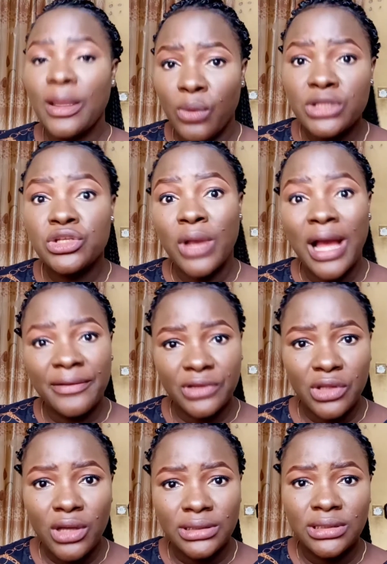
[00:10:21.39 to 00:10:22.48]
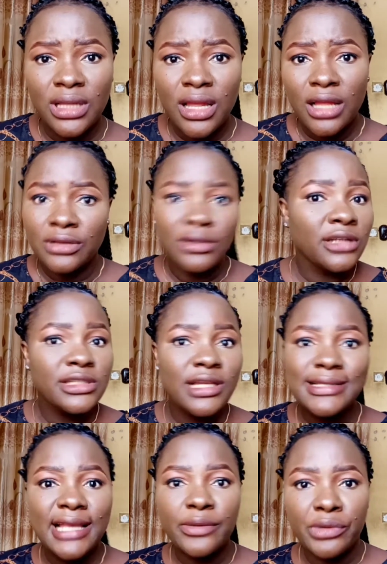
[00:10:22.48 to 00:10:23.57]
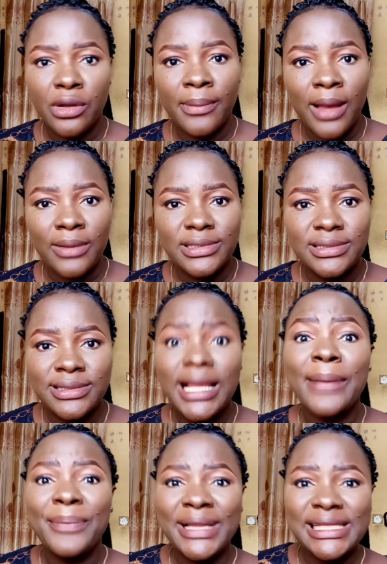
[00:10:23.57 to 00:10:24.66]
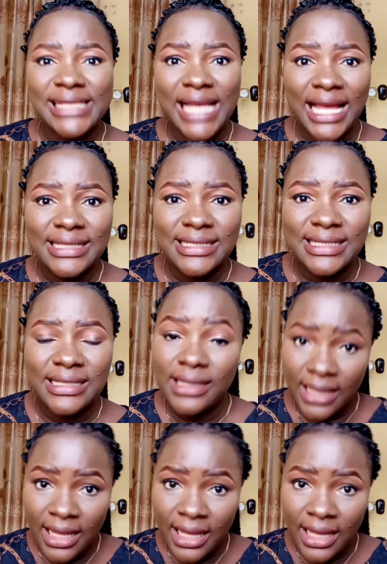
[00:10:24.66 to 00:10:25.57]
what you have done don't just say it with your mouth please auntie